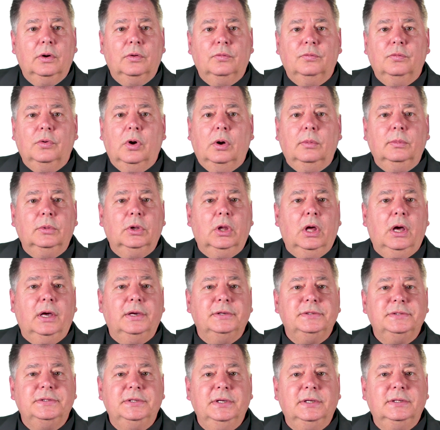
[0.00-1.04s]
Roman law
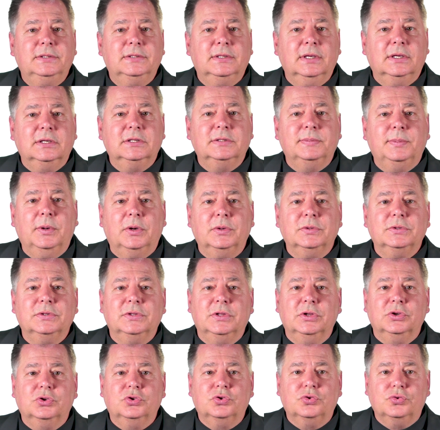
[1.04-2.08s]
seeks to expose
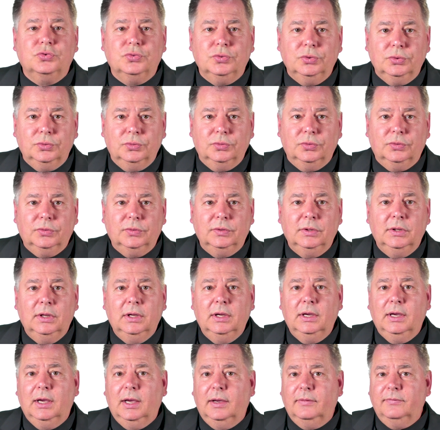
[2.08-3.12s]
the truth
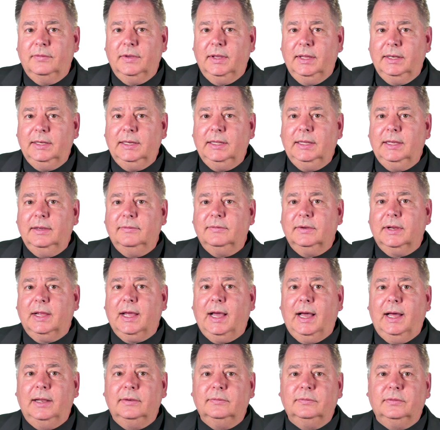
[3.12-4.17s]
of any given
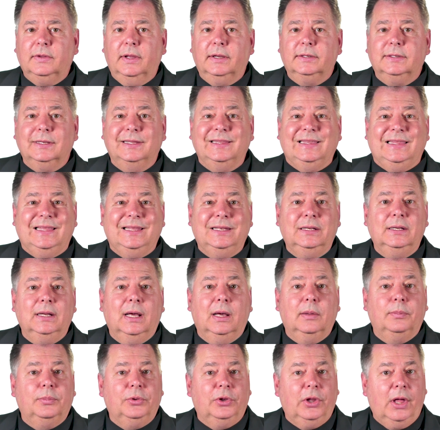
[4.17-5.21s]
conflict and then
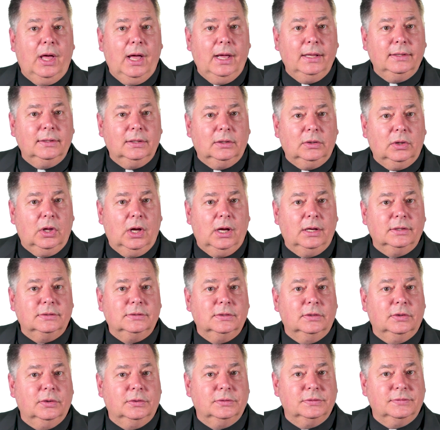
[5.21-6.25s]
applying the law
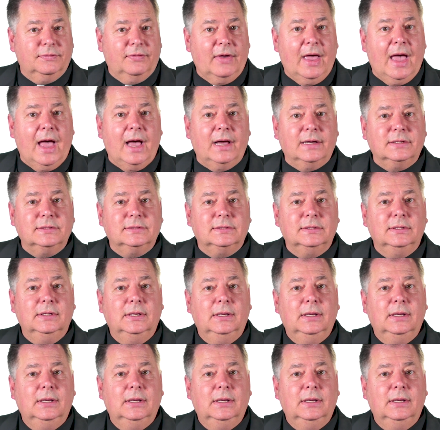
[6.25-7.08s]
to those facts.